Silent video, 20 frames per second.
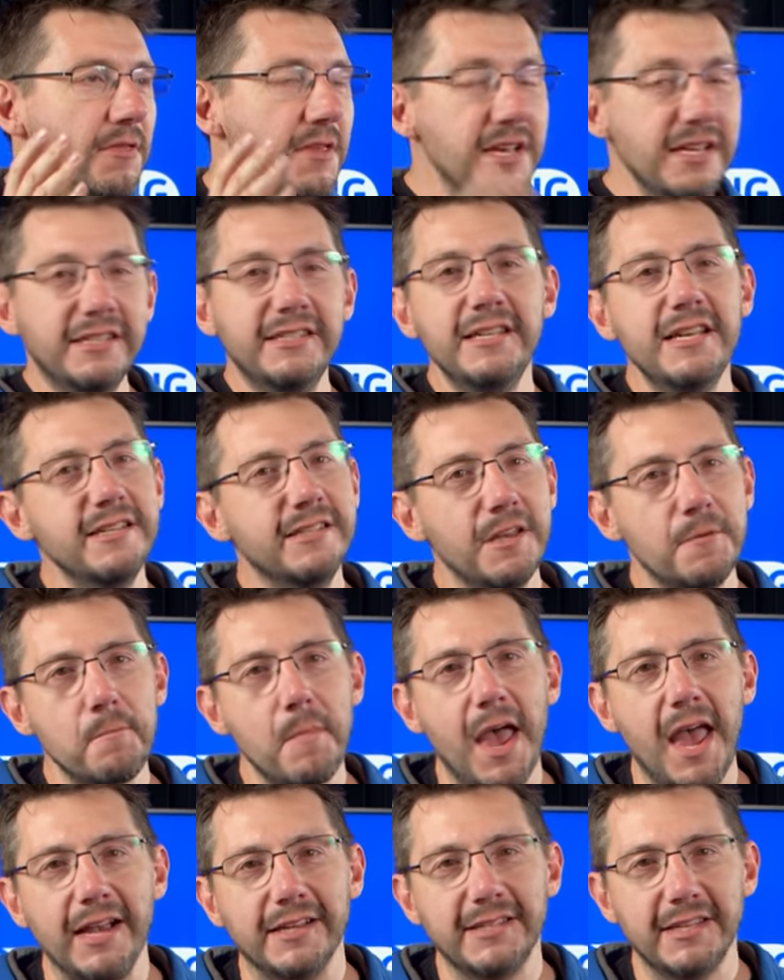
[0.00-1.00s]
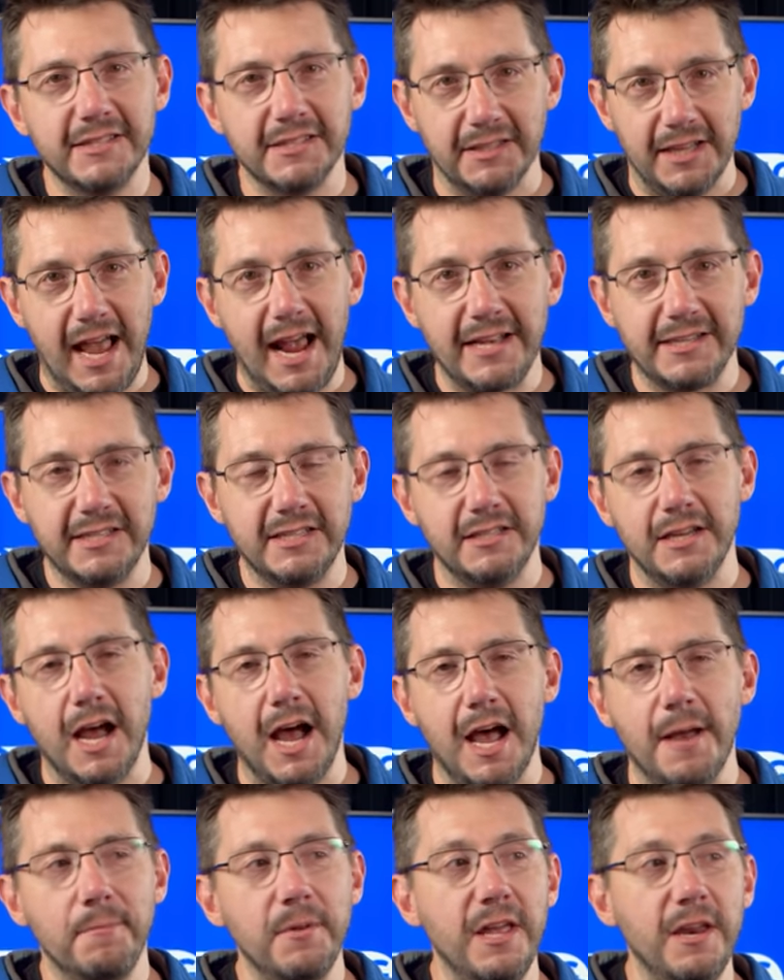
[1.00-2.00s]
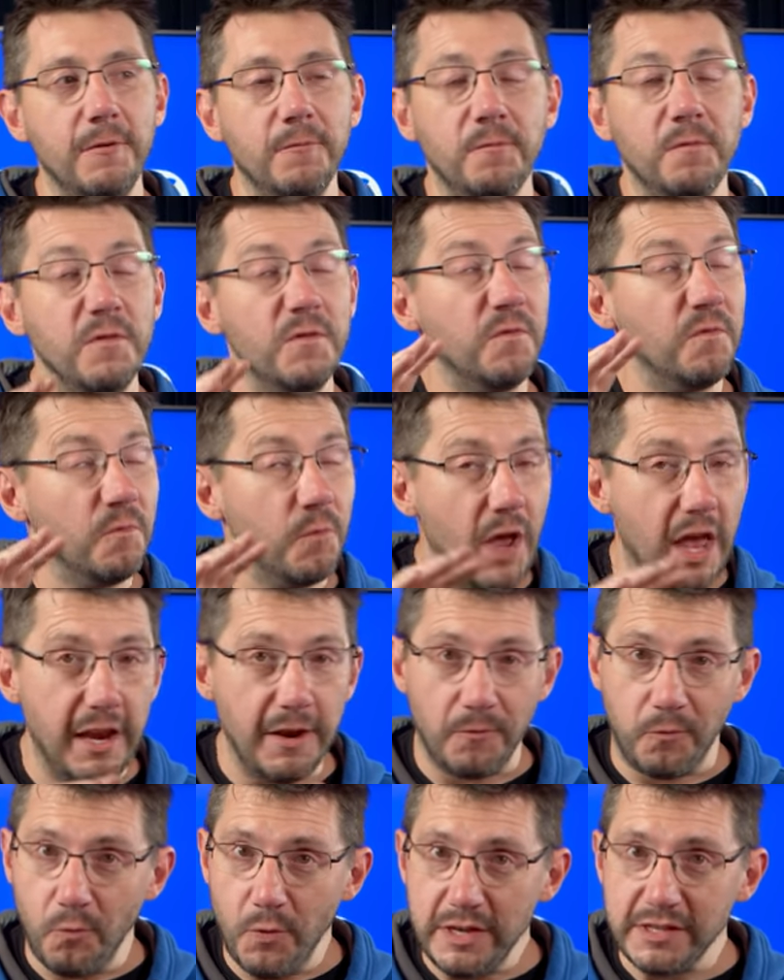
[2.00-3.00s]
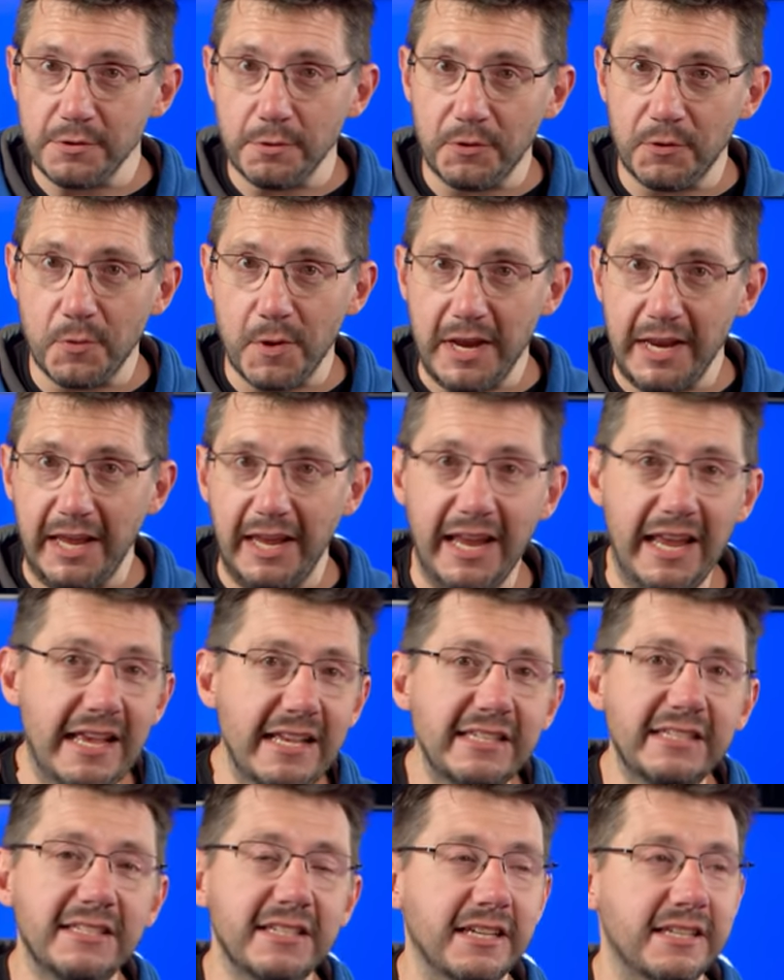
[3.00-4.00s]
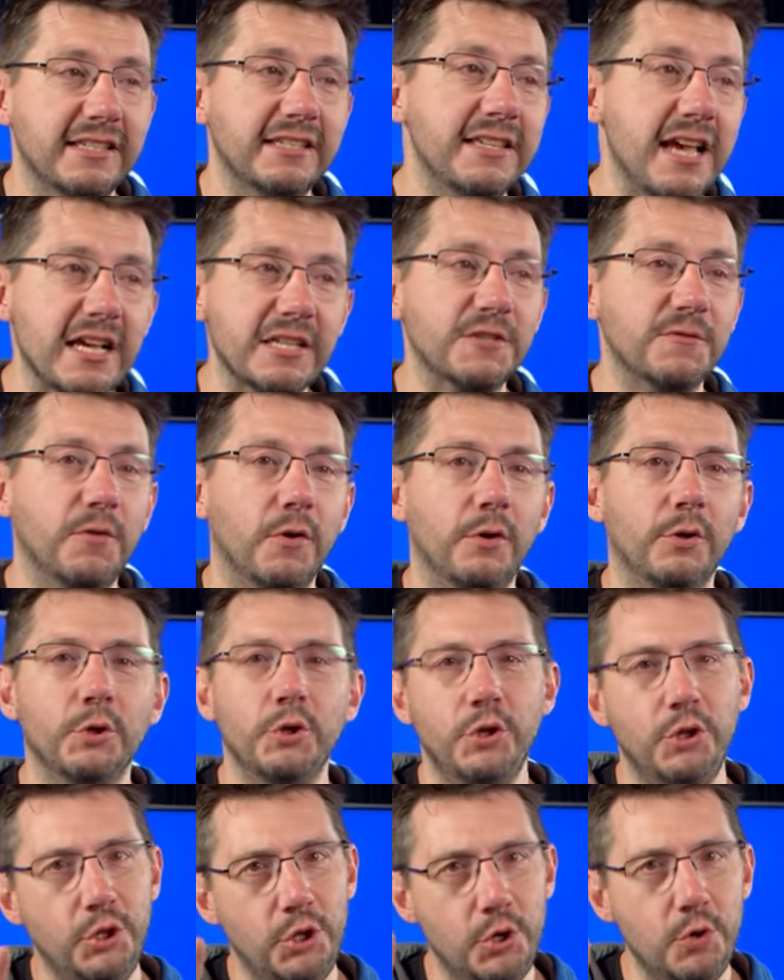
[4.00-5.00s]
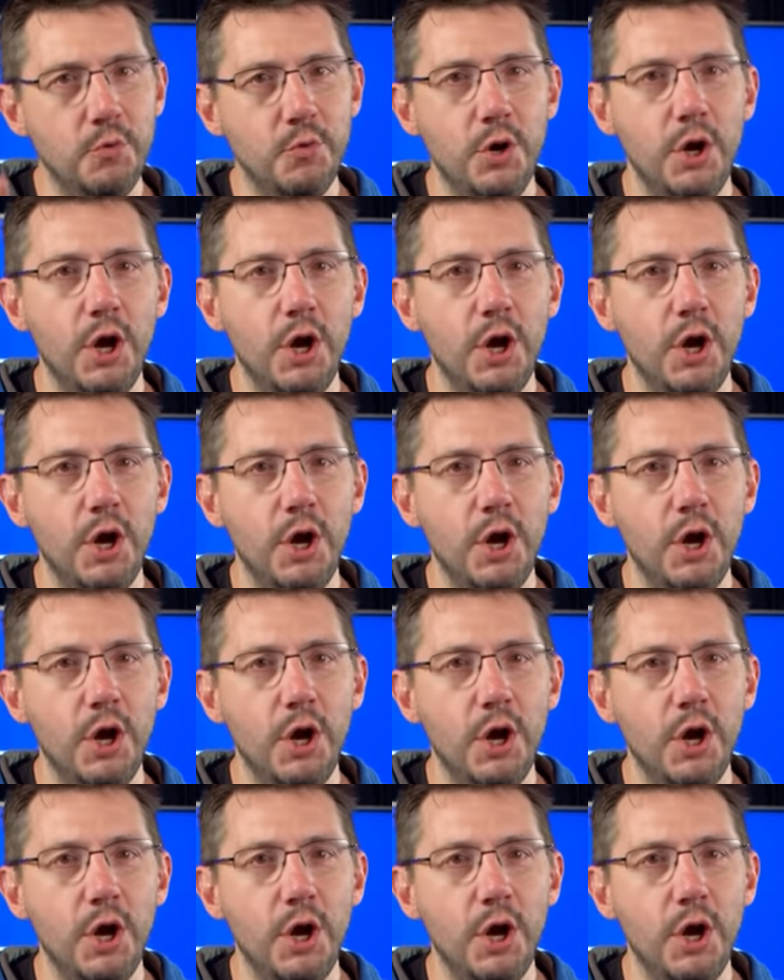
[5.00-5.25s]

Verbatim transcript: This isn't Max's last stop. And if and if Wizard 3D is successful, you